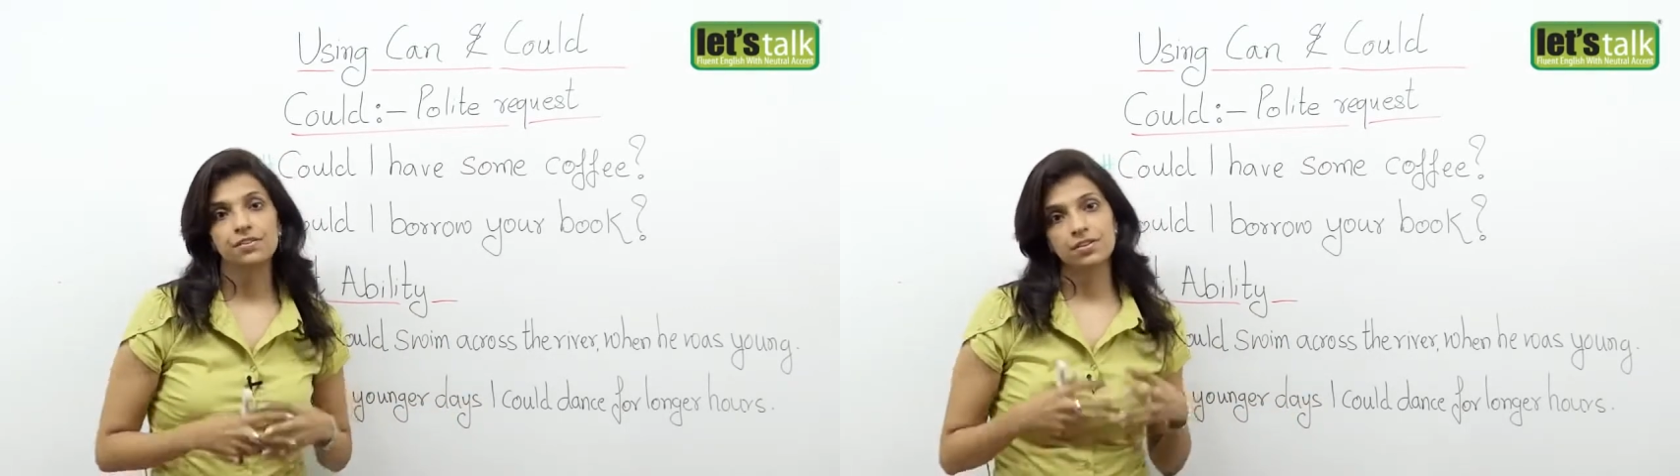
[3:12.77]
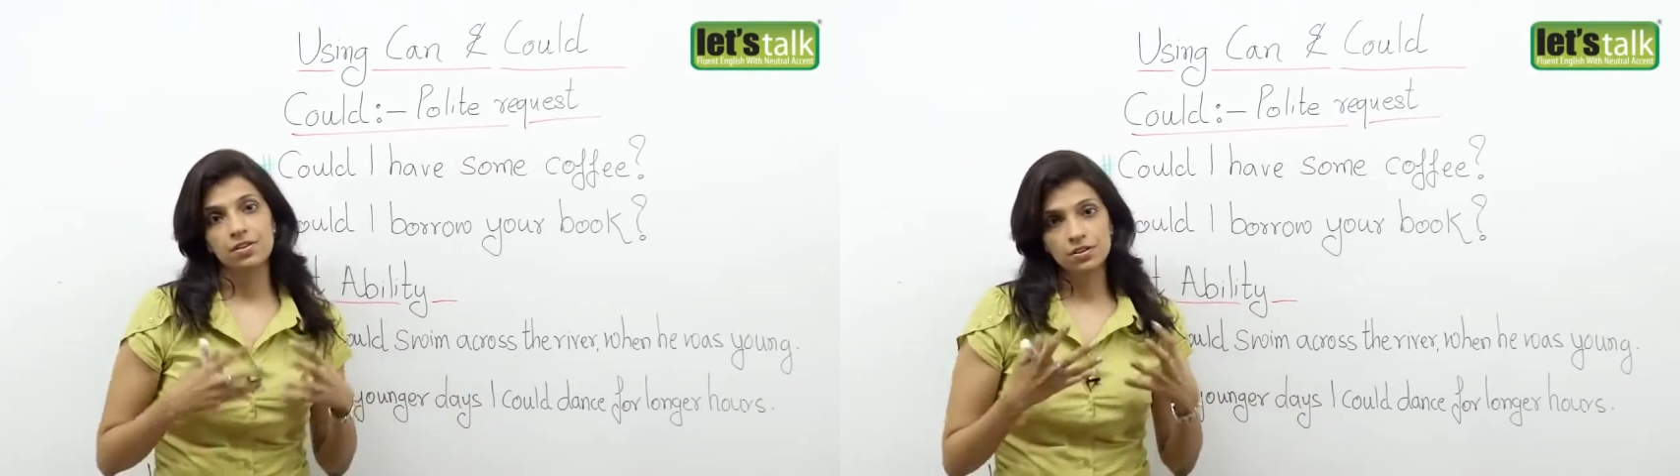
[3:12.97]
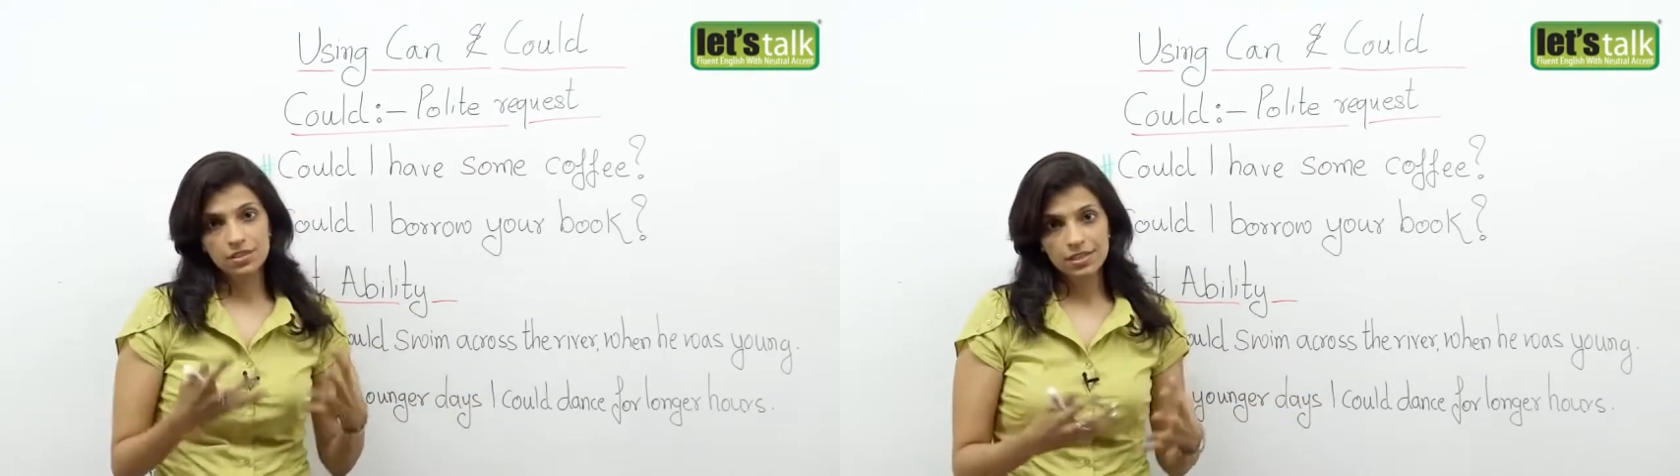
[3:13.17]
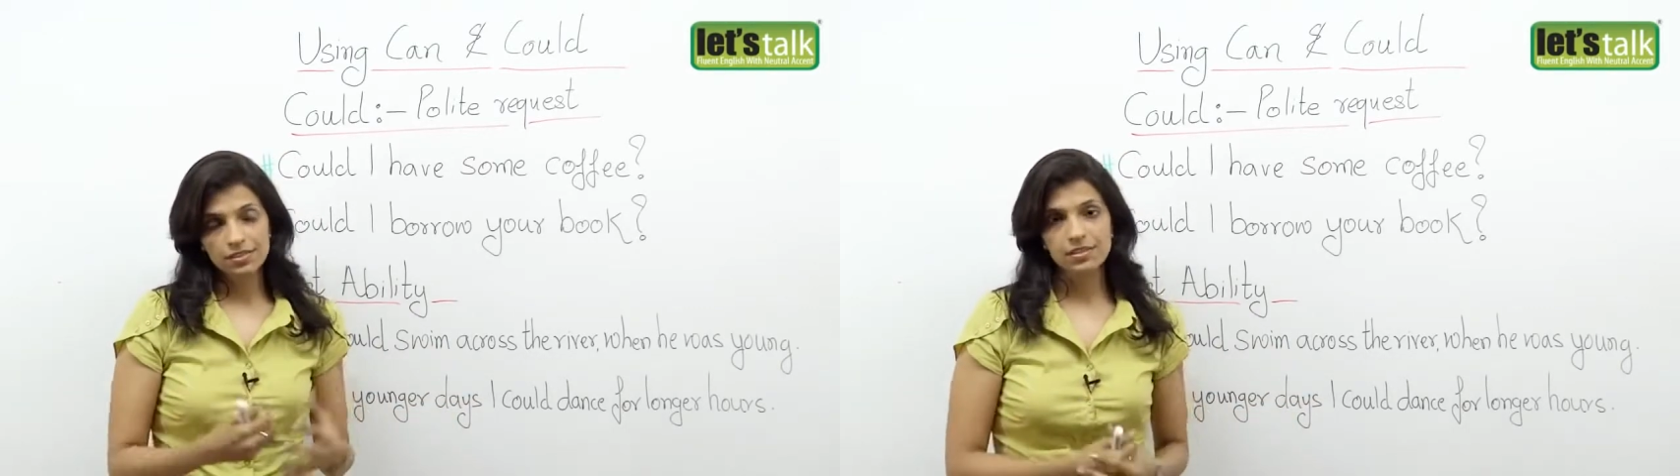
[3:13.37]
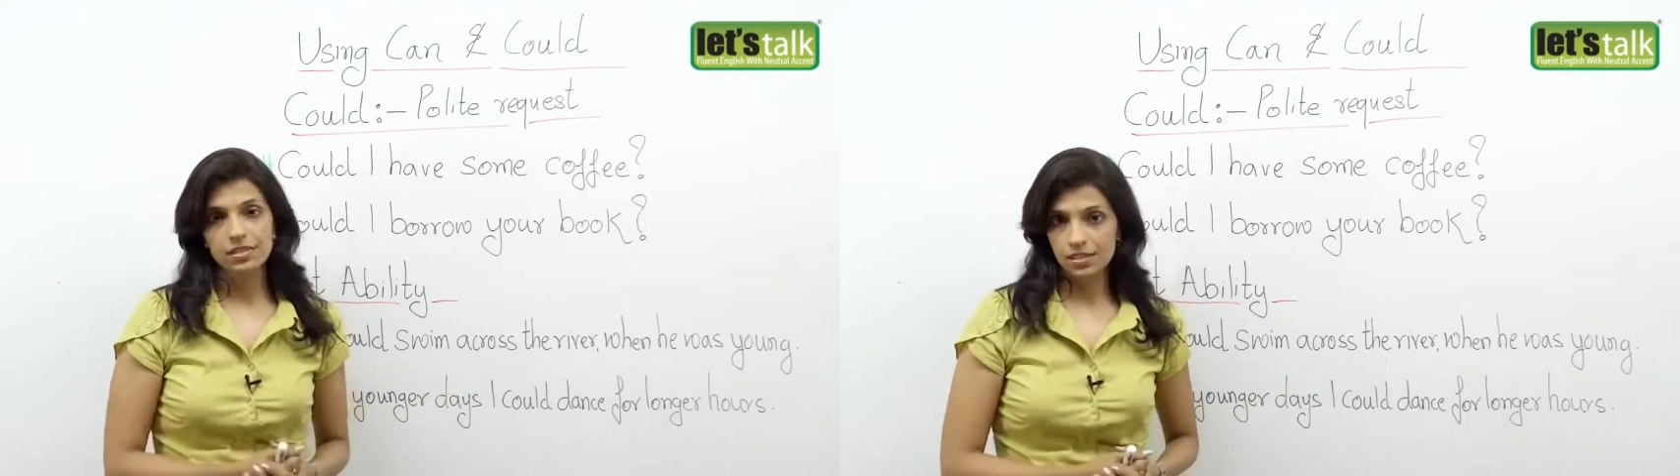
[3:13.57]
the
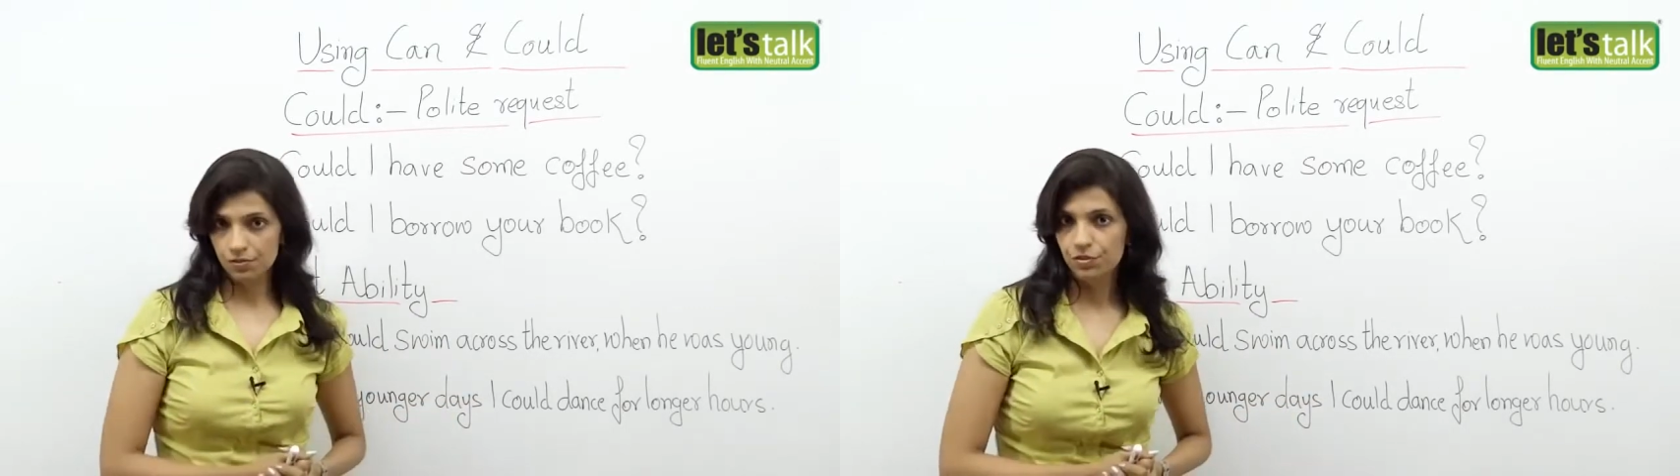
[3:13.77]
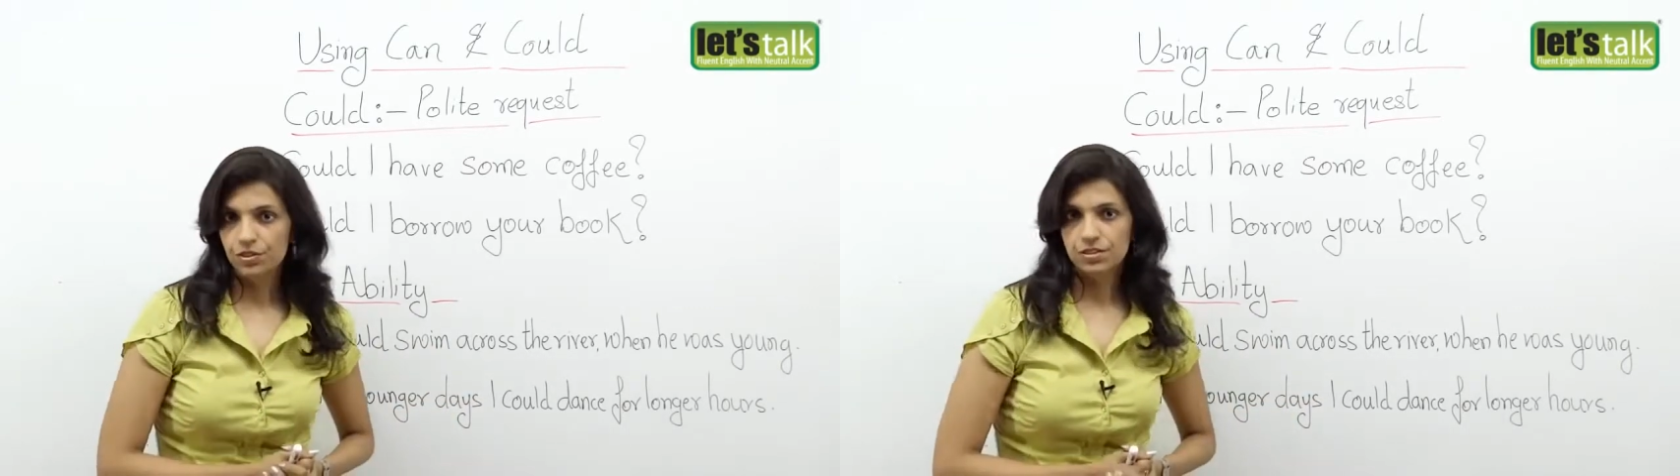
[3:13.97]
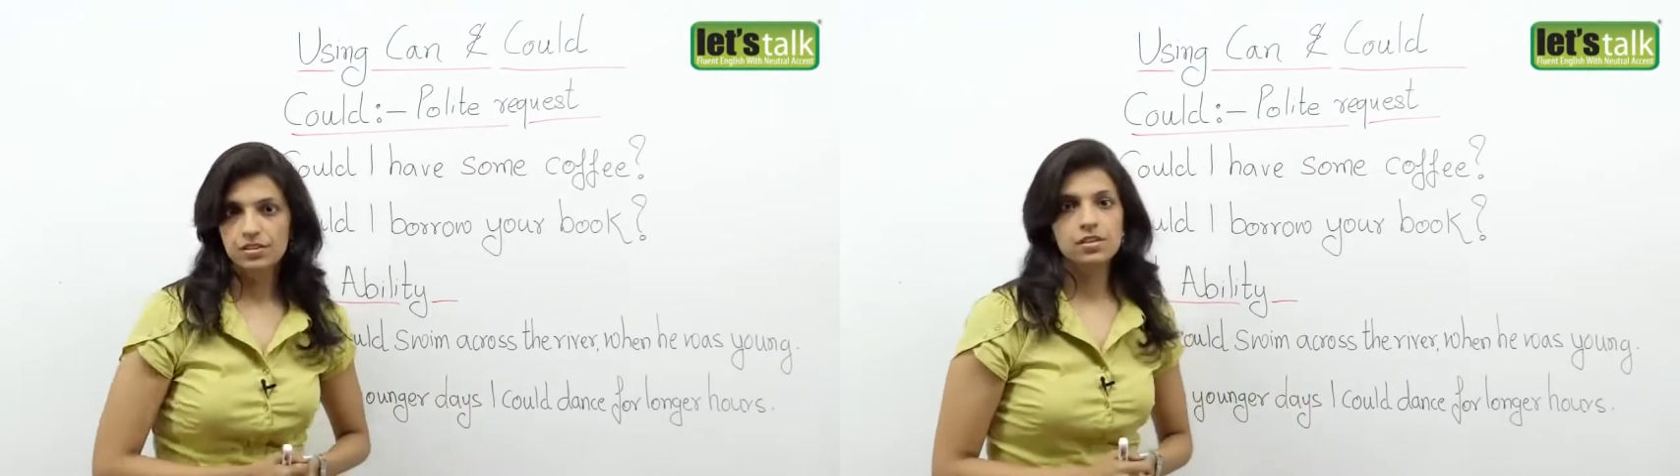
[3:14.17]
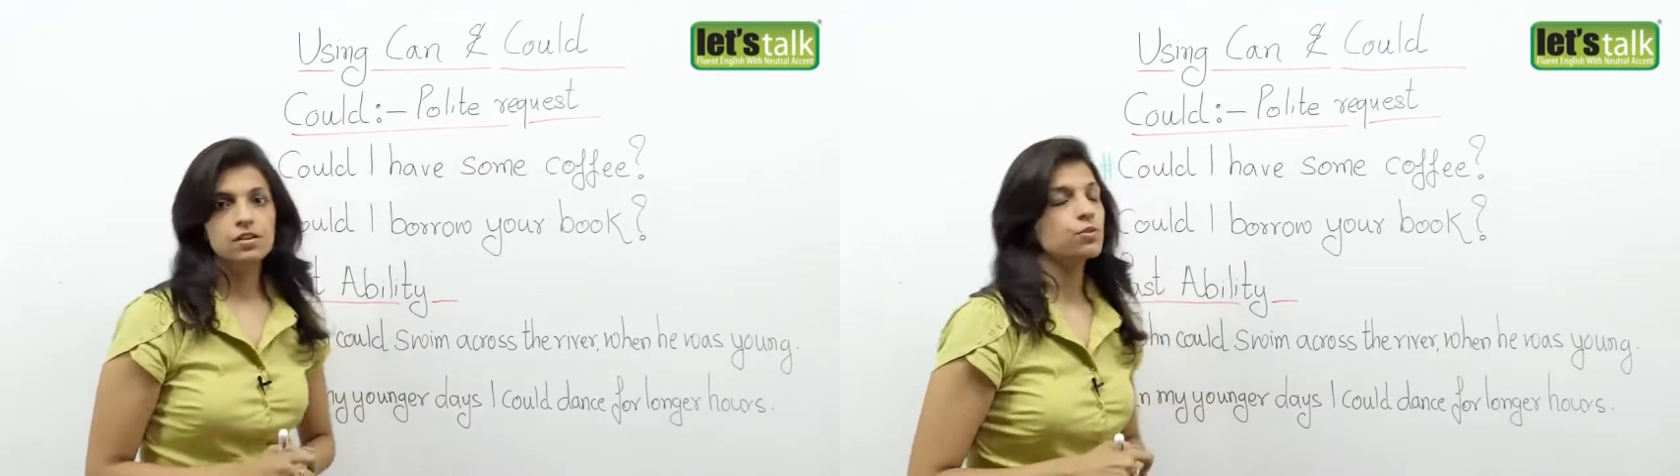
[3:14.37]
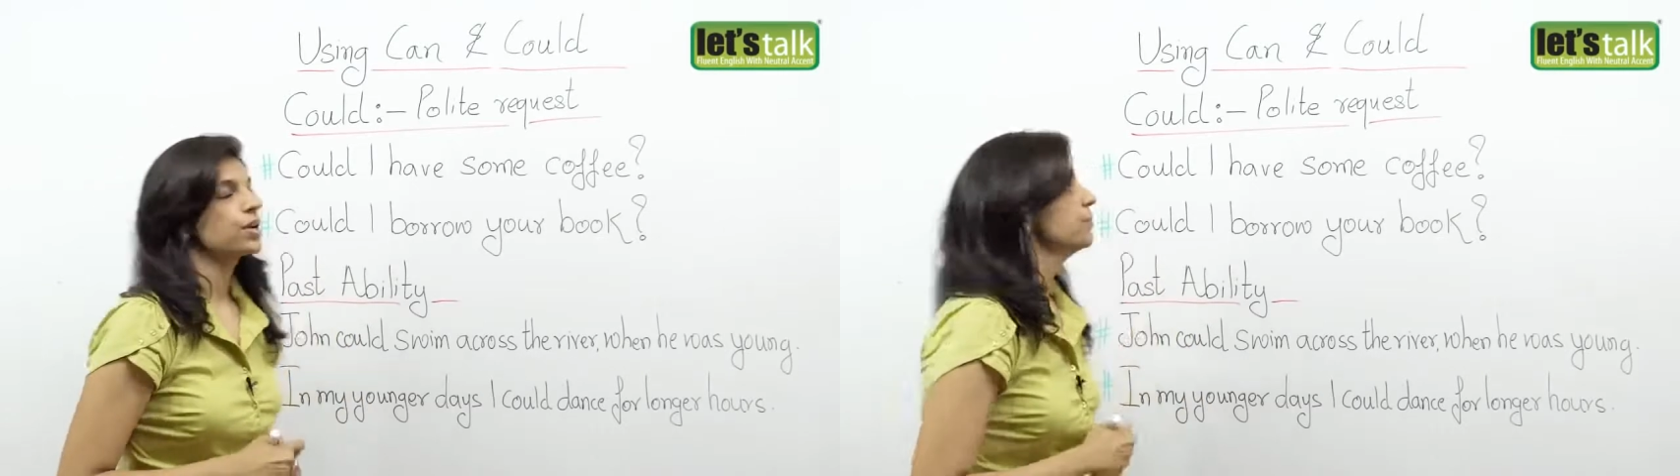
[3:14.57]
context differs.
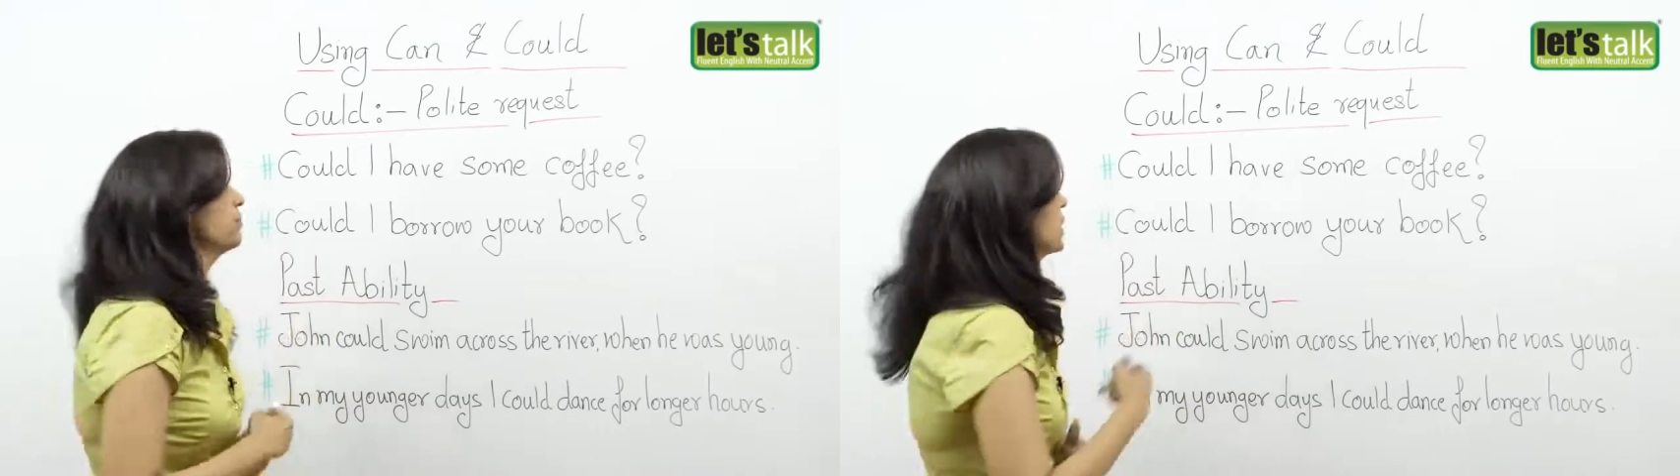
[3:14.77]
Okay.